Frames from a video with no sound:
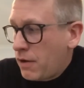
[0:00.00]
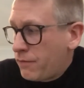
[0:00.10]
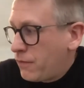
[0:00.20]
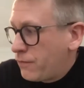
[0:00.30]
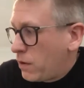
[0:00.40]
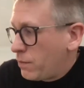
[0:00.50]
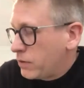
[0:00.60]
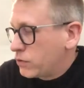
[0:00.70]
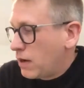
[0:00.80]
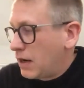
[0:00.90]
from
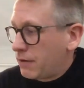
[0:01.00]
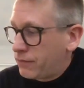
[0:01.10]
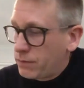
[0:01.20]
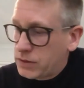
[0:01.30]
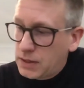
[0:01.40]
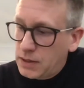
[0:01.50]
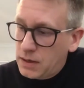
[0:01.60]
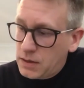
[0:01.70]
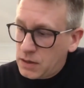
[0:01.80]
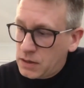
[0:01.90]
Australia, from
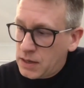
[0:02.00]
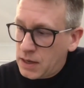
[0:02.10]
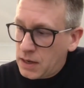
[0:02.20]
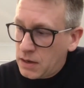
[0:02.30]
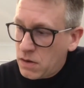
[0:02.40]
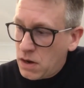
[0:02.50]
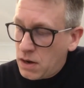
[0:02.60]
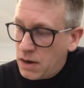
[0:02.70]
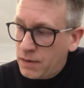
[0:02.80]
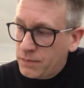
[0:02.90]
Sydney. They
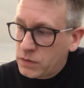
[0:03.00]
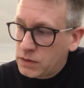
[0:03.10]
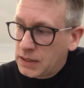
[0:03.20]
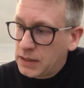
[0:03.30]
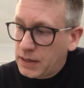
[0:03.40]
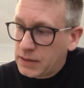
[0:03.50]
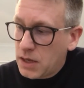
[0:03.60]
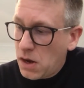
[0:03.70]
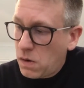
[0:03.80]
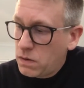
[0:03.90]
did an
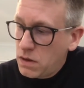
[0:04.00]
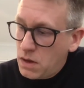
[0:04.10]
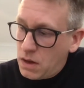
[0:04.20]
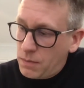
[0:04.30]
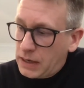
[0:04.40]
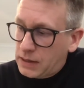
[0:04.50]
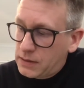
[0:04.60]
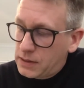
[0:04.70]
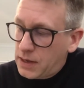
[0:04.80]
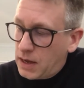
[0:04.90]
ICO back in
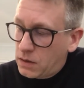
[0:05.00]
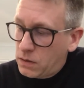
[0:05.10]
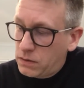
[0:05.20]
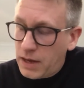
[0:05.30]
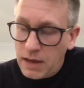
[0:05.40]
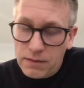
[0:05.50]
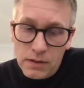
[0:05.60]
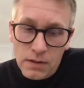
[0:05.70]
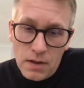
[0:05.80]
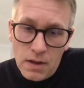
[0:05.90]
the day called
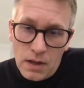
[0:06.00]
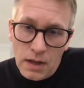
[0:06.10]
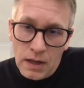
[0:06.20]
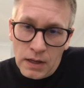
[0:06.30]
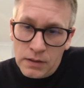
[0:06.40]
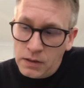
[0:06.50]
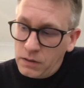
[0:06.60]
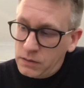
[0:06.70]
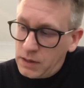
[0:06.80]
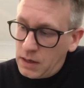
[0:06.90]
Haven, and now
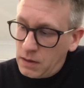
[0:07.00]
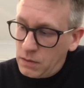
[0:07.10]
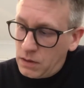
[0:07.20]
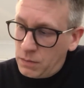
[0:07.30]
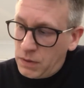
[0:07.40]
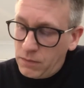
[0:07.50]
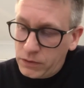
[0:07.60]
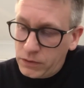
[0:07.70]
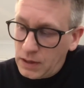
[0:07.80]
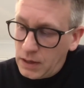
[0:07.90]
they
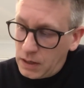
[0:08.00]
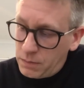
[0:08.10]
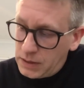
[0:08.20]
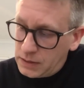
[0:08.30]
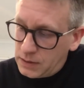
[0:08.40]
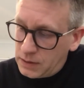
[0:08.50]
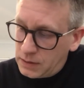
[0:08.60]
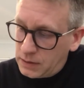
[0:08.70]
pivoted a little bit and